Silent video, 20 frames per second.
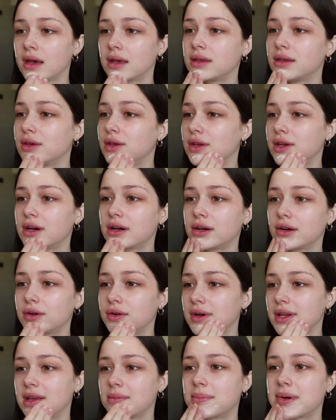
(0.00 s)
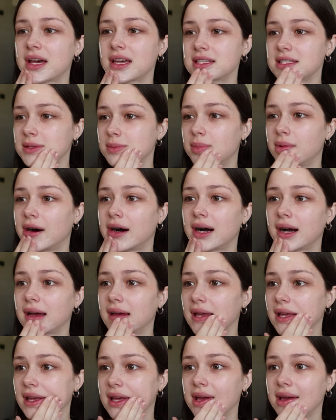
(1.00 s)
New Year already passed
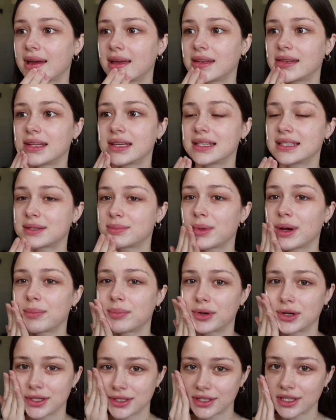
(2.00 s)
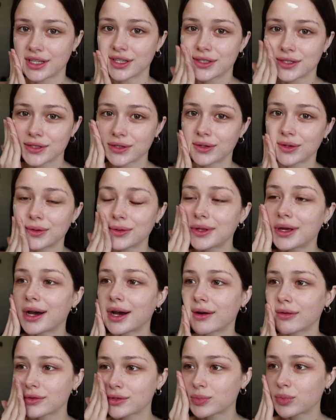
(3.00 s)
by and it's my birthday soon. I
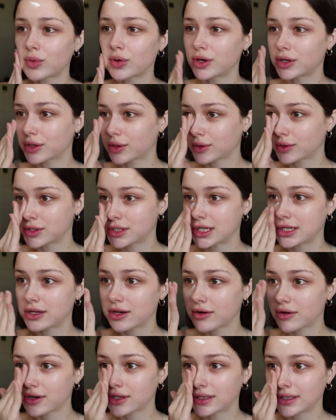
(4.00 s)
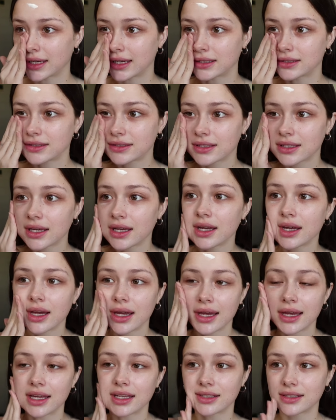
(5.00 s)
was born on January 10th
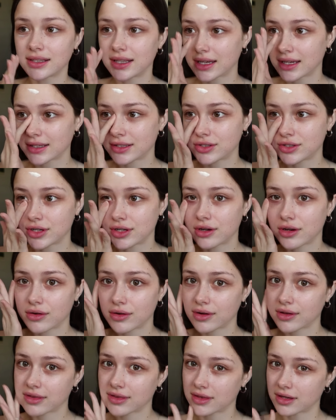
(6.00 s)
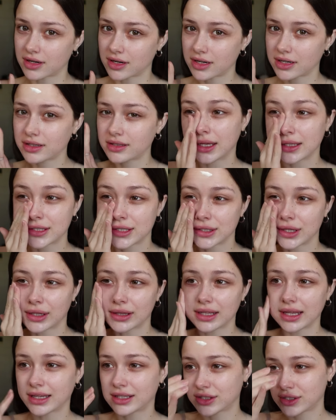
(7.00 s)
and today is January 3rd. It's not
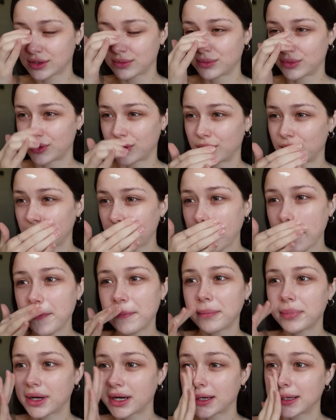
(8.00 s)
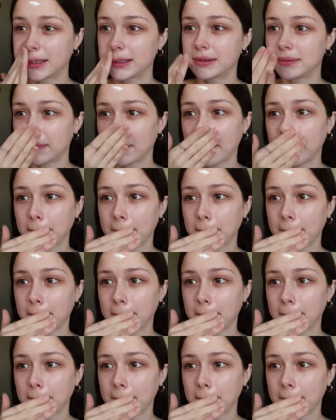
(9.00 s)
like tomorrow, but